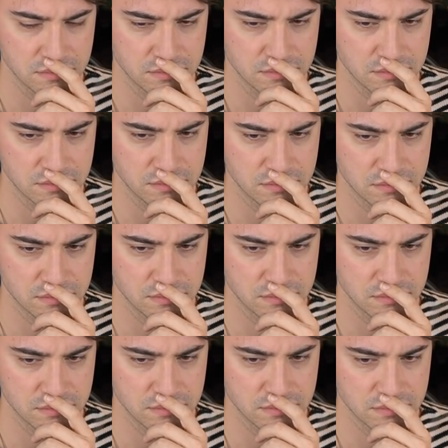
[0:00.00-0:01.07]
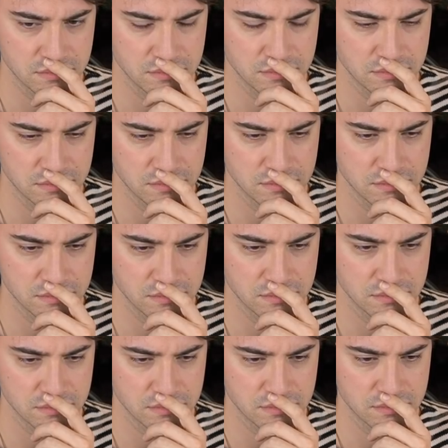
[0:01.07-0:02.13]

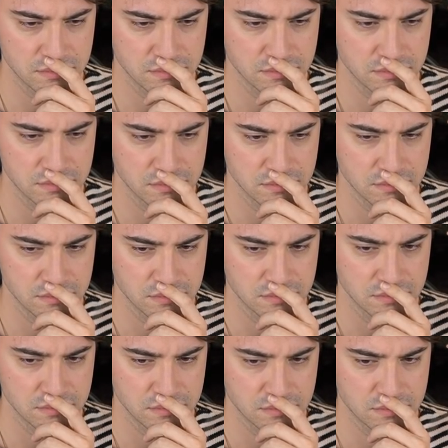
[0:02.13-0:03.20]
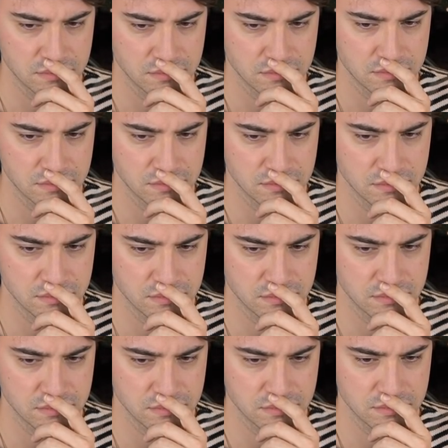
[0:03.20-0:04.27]

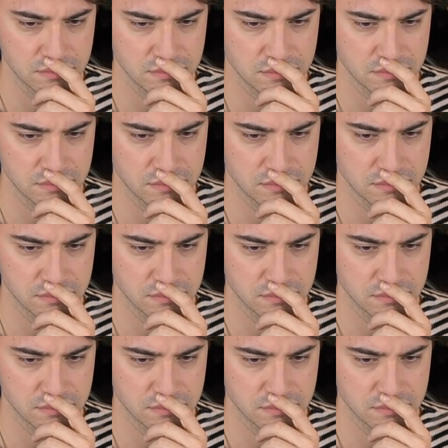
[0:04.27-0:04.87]
This person isn't speaking.